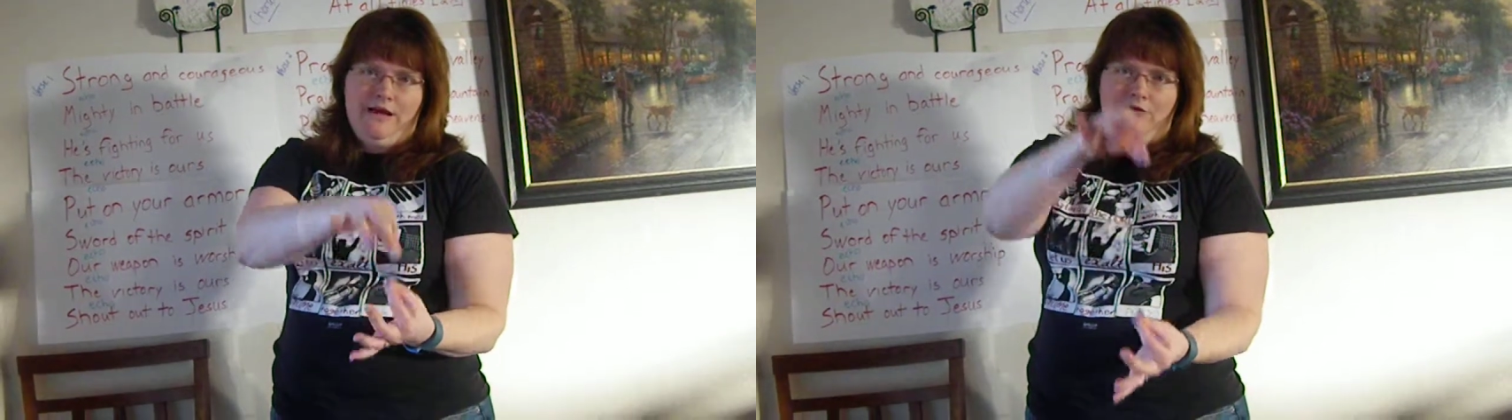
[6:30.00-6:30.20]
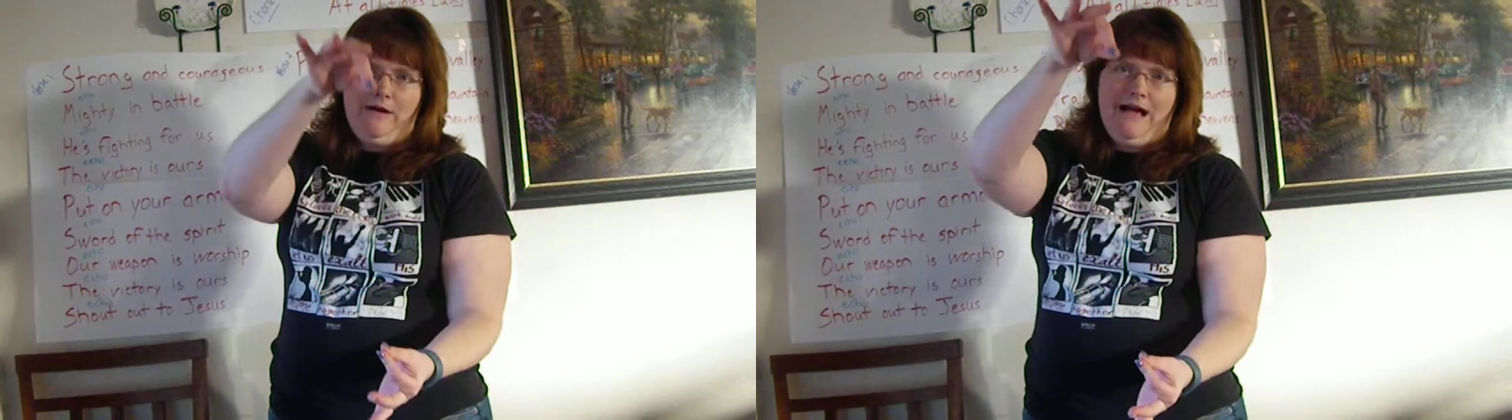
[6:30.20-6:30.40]

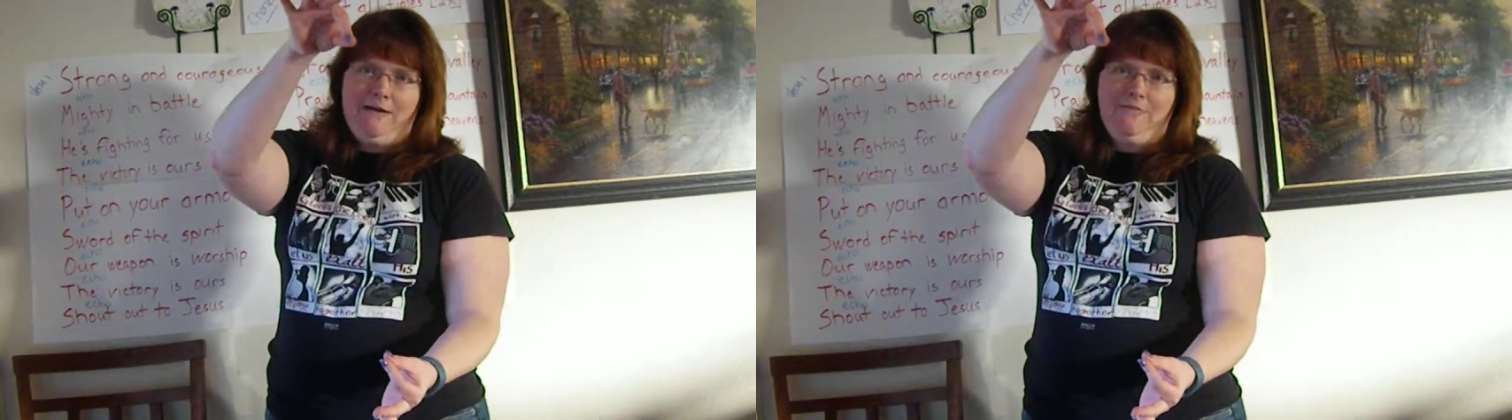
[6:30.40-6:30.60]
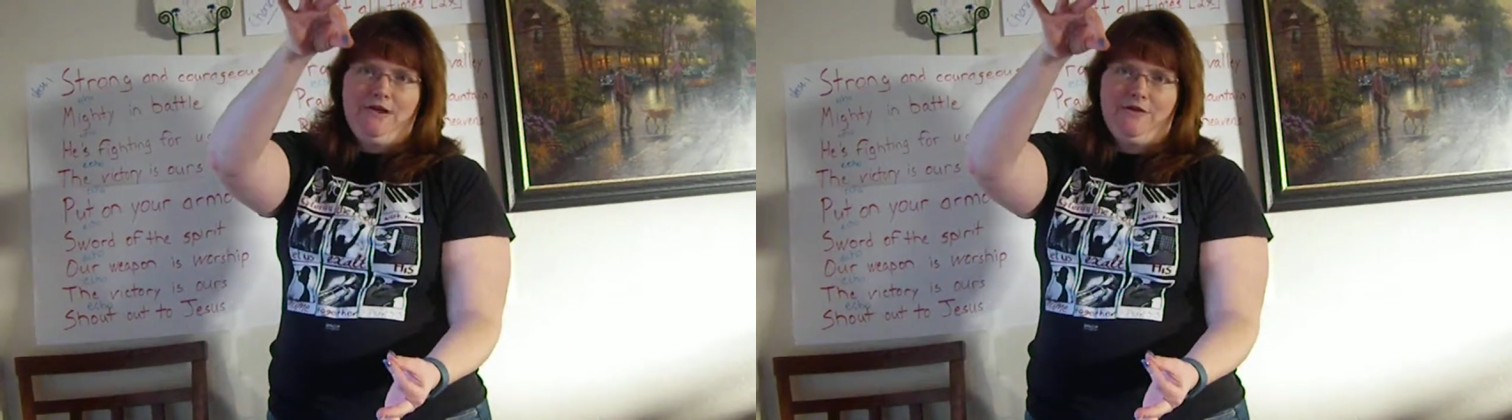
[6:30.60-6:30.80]
they
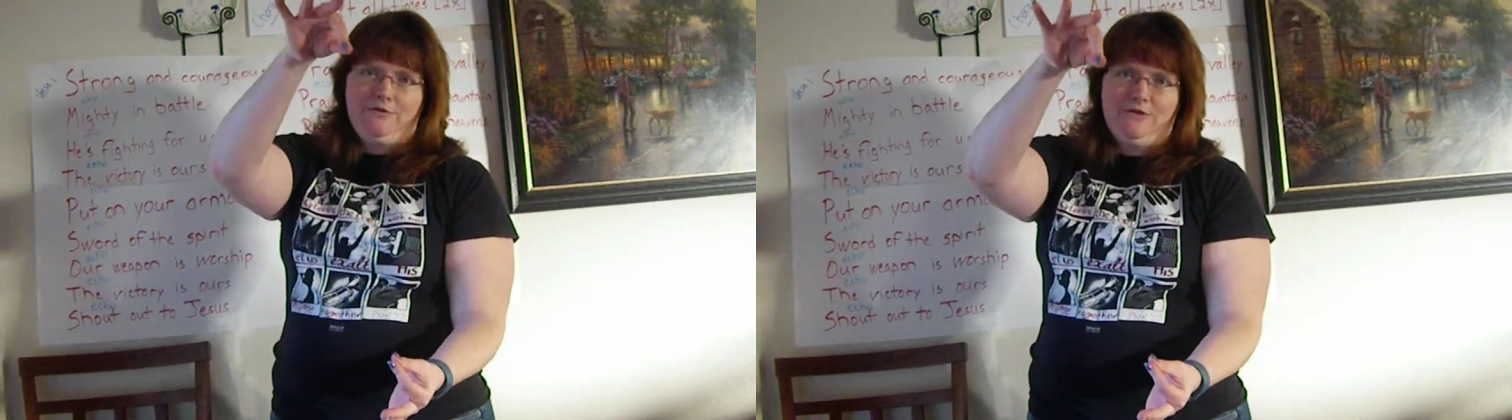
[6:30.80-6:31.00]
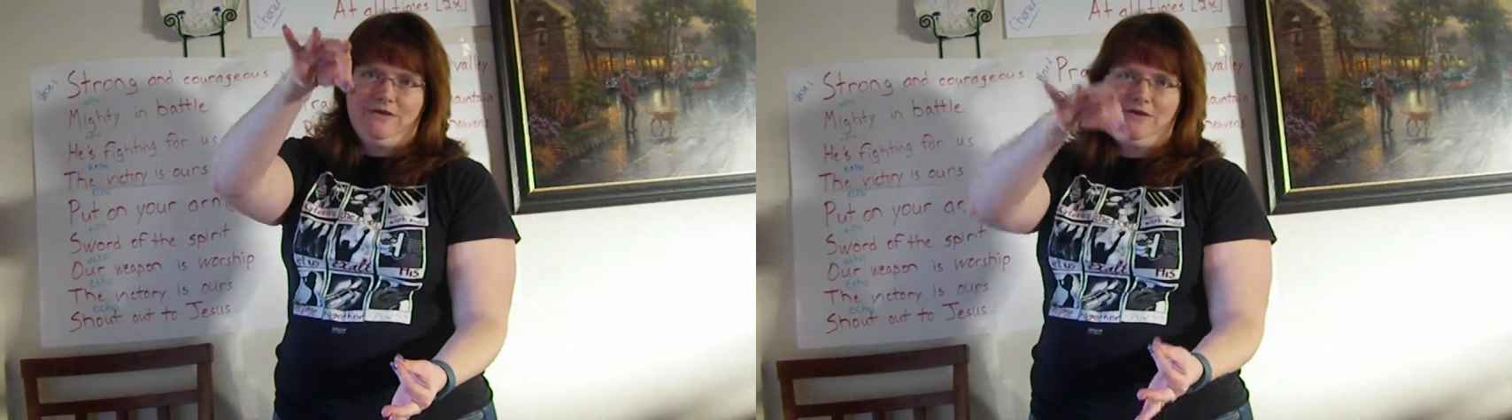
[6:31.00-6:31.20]
grab the
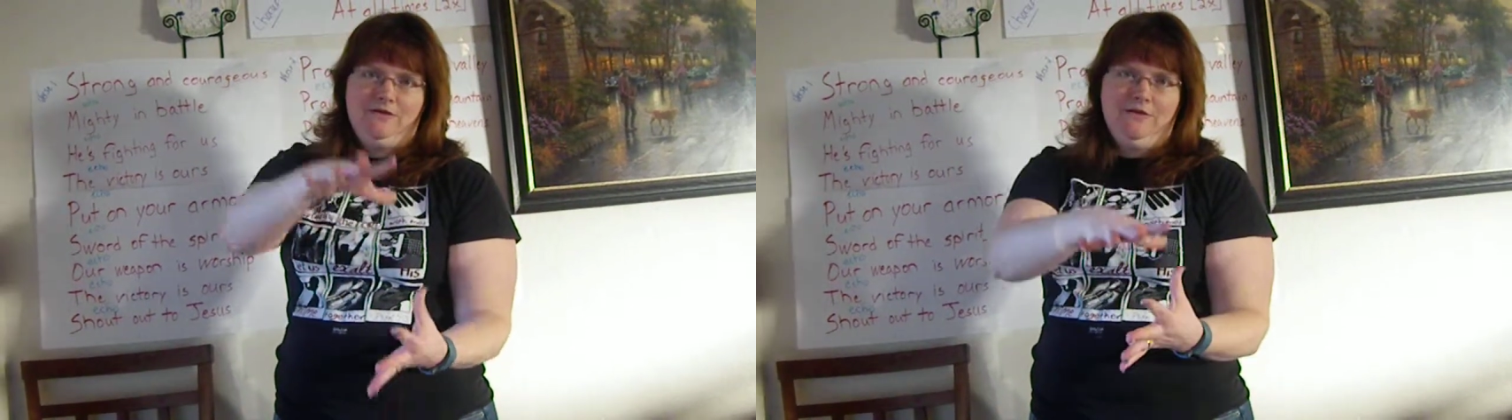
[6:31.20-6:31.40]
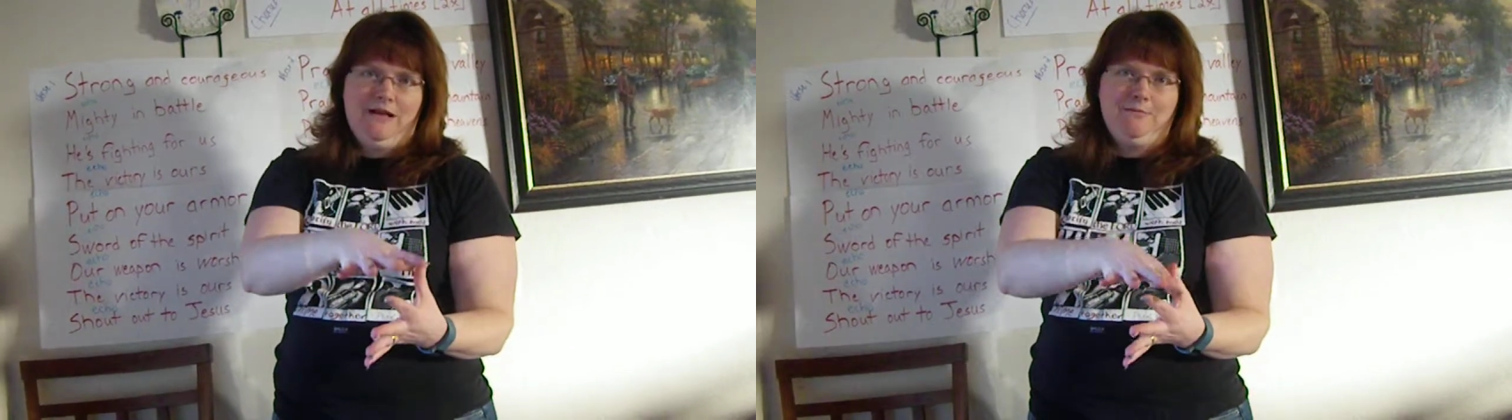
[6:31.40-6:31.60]
other ones
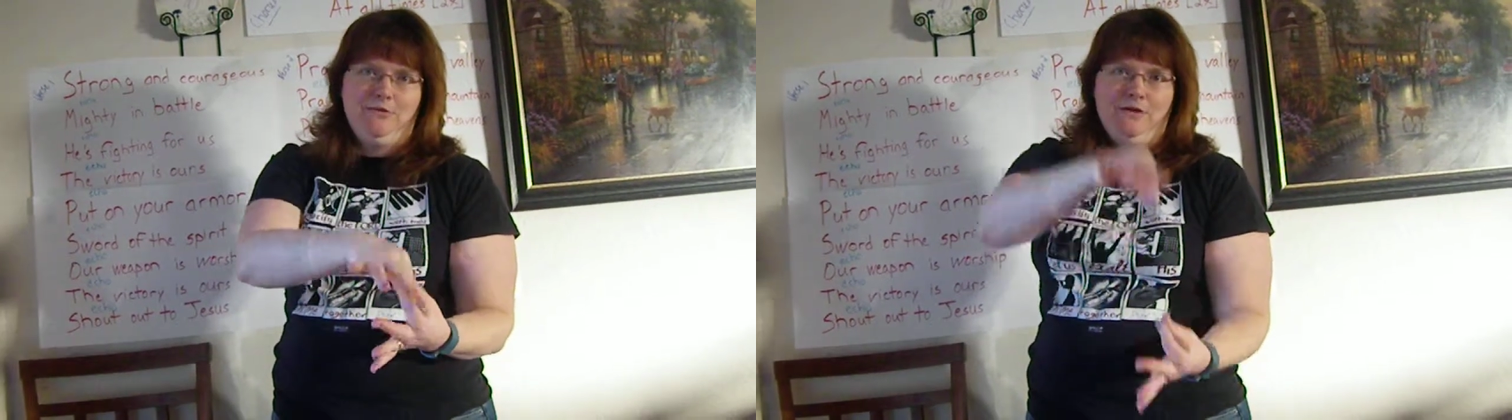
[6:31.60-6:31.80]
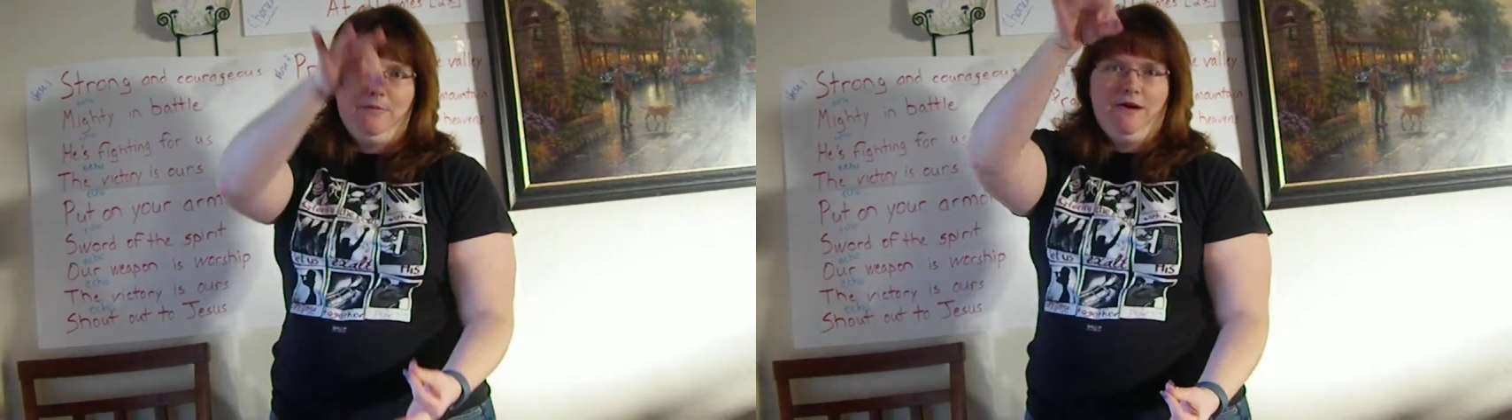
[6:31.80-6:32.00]
and
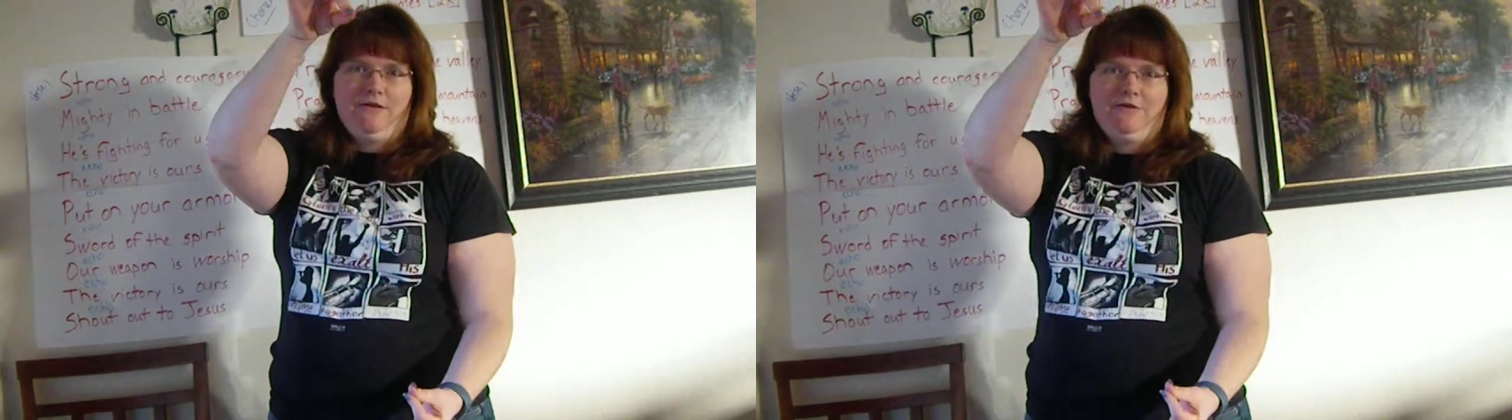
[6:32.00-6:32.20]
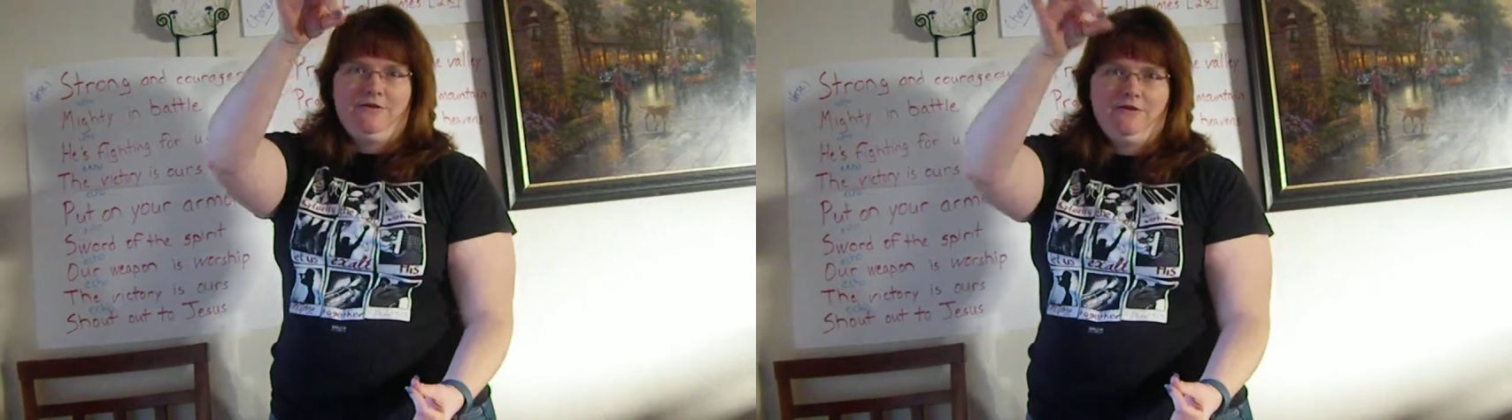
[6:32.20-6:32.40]
pull
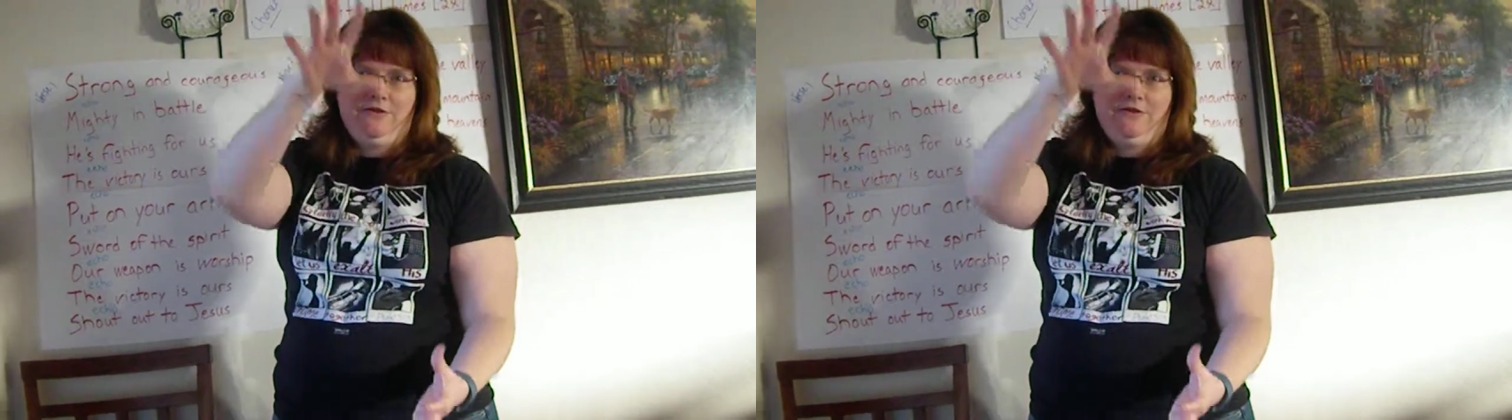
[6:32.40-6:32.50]
apart.